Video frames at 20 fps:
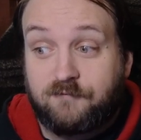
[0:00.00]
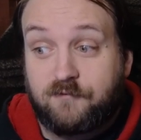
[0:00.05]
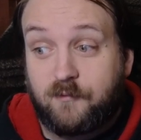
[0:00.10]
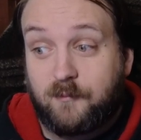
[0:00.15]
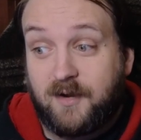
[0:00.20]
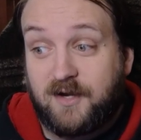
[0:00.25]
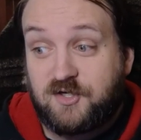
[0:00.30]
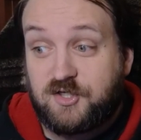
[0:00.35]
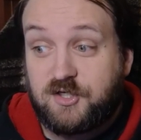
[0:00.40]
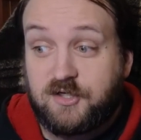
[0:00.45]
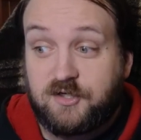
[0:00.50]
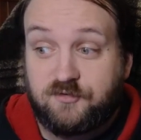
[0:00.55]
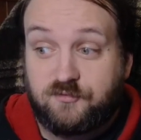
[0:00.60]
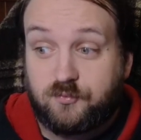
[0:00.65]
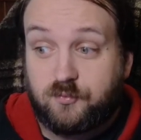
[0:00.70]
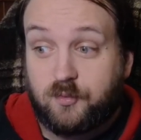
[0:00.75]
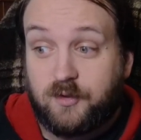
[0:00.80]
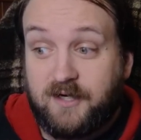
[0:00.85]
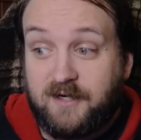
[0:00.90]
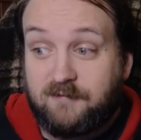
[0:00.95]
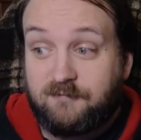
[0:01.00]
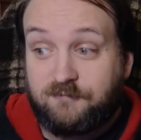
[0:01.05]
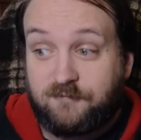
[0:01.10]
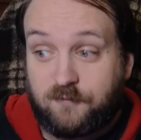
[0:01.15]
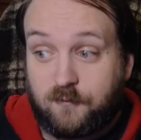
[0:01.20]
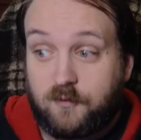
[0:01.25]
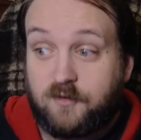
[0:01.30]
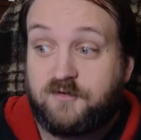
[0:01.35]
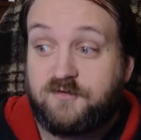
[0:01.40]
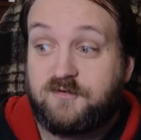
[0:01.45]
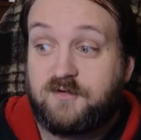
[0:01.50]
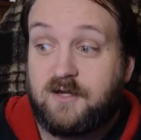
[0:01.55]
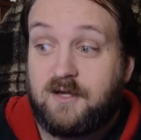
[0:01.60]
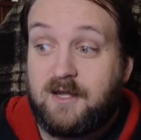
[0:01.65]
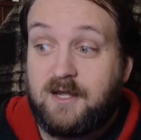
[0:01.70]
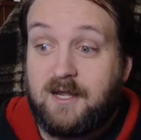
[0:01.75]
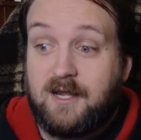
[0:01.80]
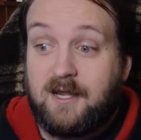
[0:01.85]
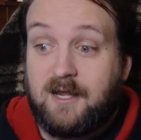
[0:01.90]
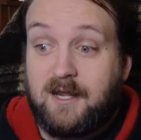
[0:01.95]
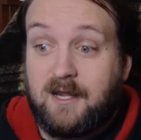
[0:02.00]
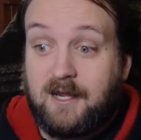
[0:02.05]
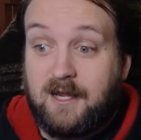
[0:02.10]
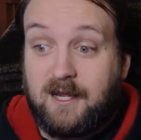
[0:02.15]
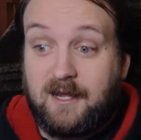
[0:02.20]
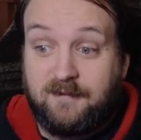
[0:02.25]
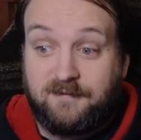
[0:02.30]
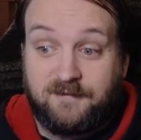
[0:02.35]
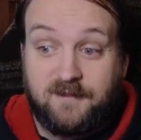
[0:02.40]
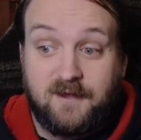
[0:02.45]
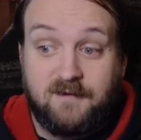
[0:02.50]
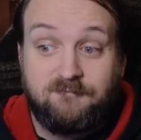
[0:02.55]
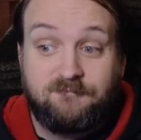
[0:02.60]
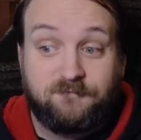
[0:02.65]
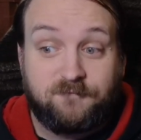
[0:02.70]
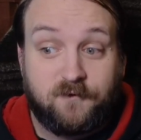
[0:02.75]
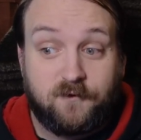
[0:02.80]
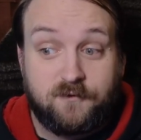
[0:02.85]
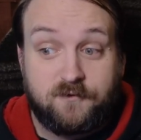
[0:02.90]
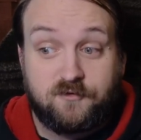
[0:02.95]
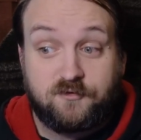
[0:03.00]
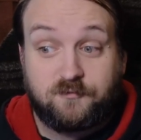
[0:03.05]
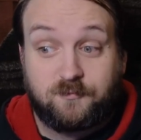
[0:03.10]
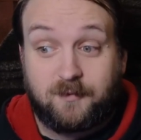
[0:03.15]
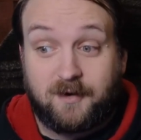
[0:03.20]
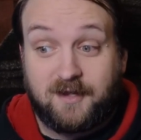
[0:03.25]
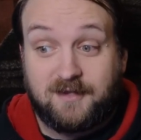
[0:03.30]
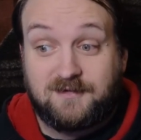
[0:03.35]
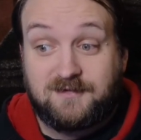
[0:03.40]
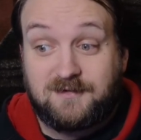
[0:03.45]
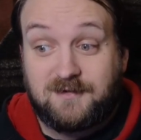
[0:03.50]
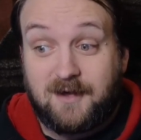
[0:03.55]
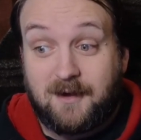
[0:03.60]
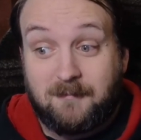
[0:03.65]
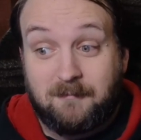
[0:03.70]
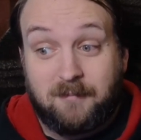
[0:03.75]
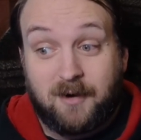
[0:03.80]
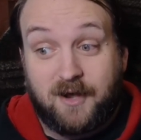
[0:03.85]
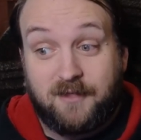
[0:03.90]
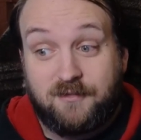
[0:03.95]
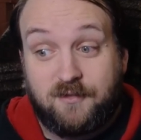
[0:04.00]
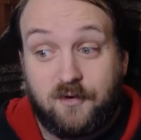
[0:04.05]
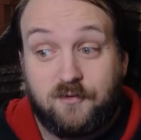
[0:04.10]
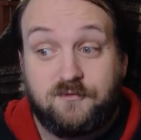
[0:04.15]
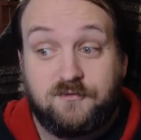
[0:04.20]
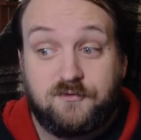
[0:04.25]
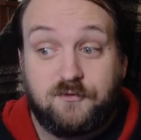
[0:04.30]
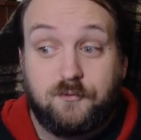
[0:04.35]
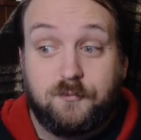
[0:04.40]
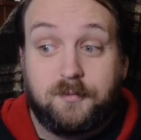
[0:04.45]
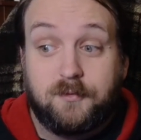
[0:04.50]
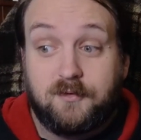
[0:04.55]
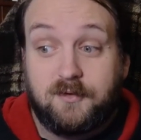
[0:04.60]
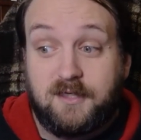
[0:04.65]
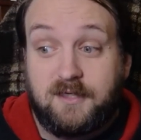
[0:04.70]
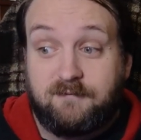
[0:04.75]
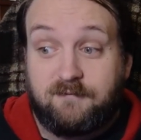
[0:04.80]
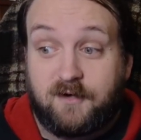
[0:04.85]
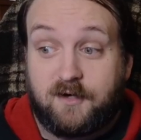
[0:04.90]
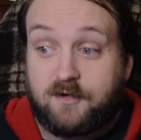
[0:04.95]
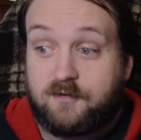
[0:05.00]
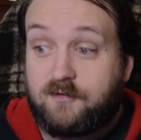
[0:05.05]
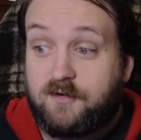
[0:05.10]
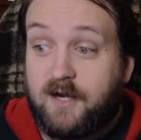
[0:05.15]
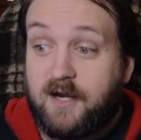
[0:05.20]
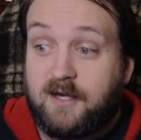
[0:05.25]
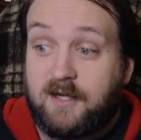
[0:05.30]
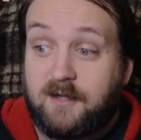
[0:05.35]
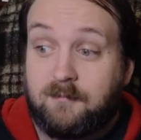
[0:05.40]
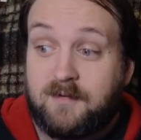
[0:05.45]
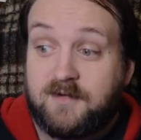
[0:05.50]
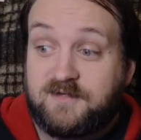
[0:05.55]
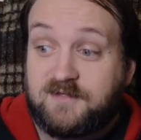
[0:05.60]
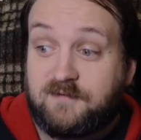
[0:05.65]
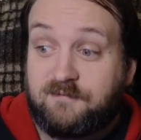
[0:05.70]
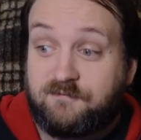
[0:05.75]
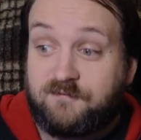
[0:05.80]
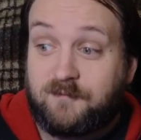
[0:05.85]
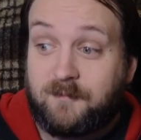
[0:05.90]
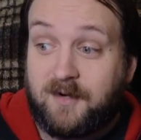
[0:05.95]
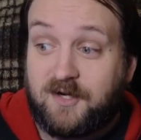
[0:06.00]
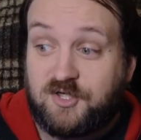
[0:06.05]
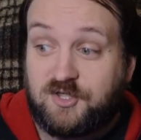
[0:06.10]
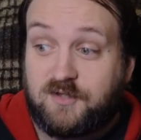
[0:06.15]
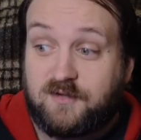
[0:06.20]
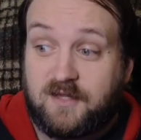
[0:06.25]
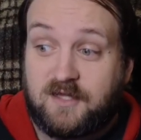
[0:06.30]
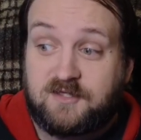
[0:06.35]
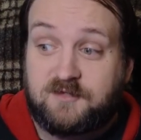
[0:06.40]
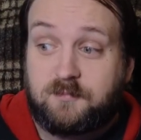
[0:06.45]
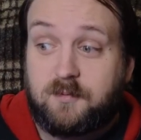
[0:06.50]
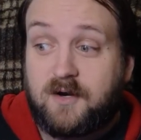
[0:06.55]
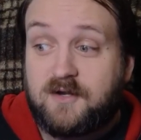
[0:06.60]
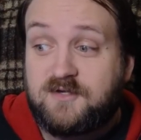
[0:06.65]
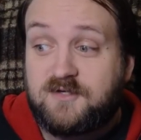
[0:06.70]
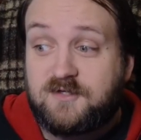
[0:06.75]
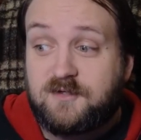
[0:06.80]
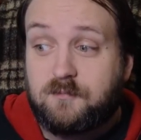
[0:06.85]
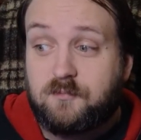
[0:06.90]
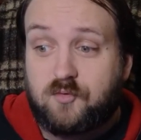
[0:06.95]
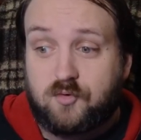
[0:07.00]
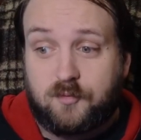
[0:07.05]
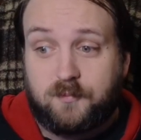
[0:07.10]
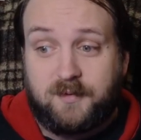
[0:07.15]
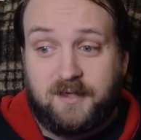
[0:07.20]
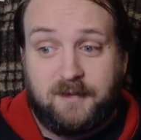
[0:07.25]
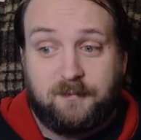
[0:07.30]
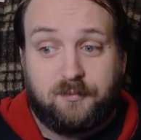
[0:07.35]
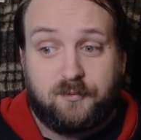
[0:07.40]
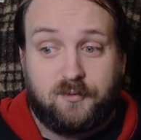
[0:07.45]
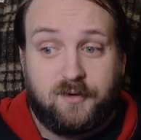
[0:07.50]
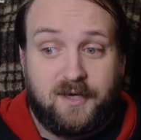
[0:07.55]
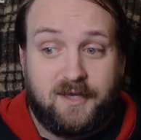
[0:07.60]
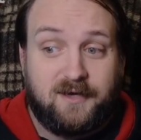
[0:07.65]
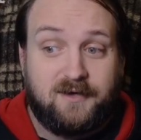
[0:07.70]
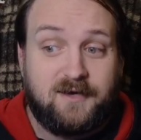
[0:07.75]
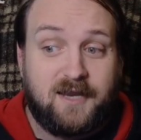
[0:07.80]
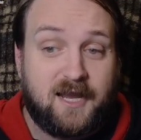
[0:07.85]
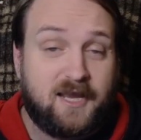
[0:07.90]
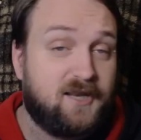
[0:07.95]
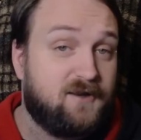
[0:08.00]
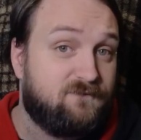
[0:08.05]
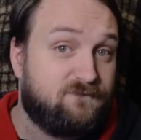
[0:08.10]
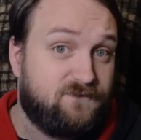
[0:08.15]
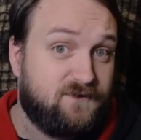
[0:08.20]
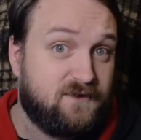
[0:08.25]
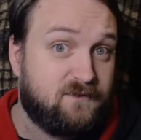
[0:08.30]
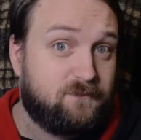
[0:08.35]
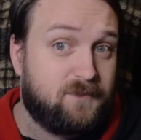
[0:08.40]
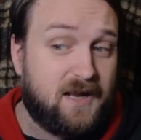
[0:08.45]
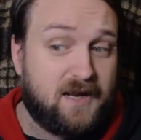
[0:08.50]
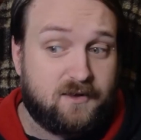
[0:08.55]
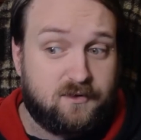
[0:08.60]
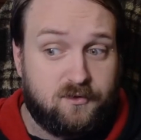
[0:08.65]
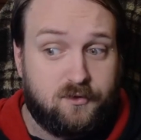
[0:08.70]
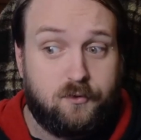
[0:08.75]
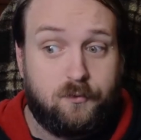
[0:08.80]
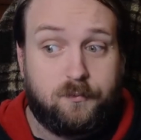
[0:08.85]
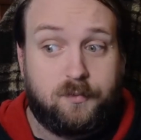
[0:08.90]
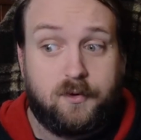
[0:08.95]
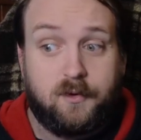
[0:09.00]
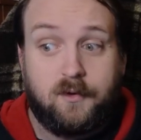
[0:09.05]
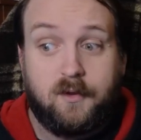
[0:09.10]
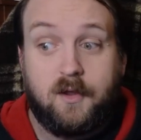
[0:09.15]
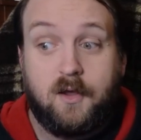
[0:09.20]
information is reinforced. It then further spreads by those who believe it, creating misinformation that spreads to more people in a negative feedback loop.